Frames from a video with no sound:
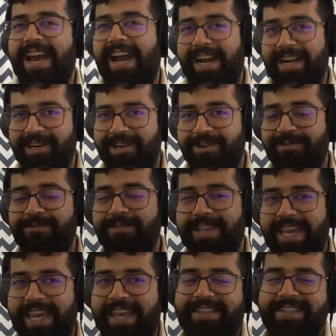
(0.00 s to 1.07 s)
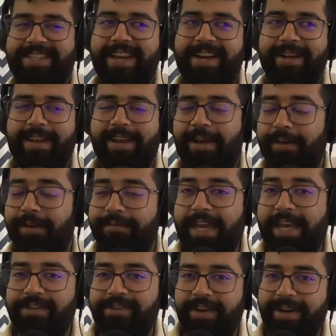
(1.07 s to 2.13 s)
and to the extent we
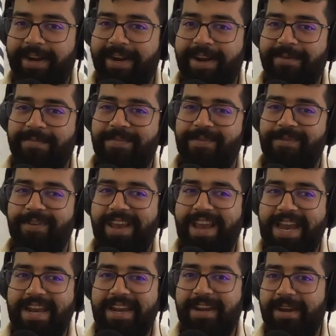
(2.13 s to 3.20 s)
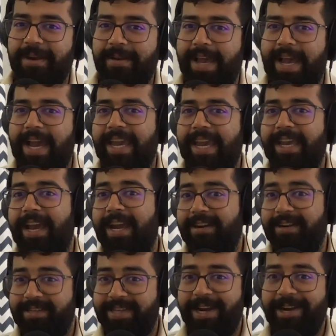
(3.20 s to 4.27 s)
actually did a poll, and I
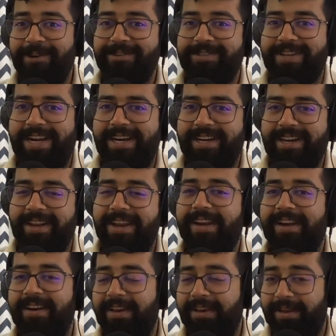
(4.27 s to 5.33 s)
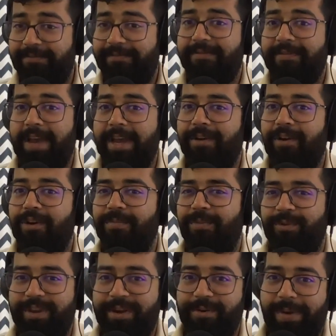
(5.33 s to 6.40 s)
decided to start it. If I got
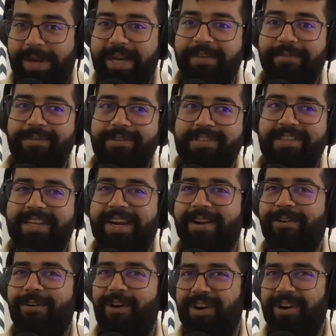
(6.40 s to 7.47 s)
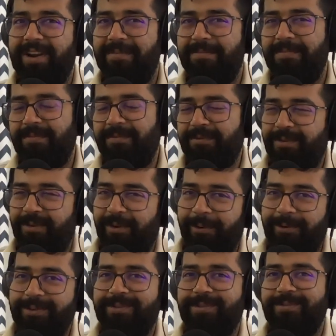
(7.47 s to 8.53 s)
more than 20 votes, it got
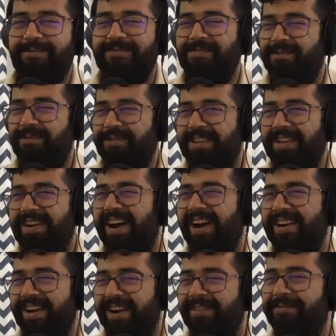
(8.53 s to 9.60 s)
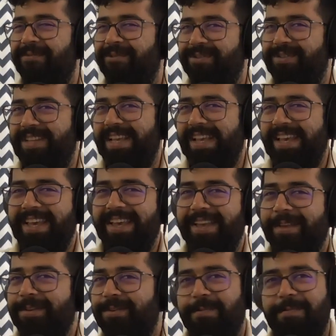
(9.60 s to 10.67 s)
close to more than 100 votes.
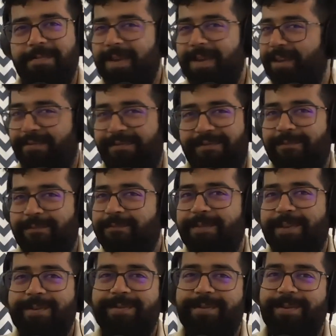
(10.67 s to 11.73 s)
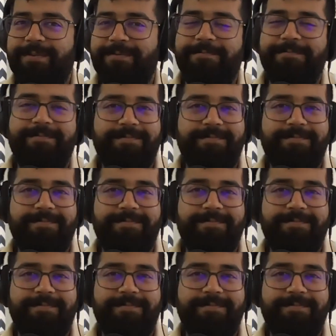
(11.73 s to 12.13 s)
So if you're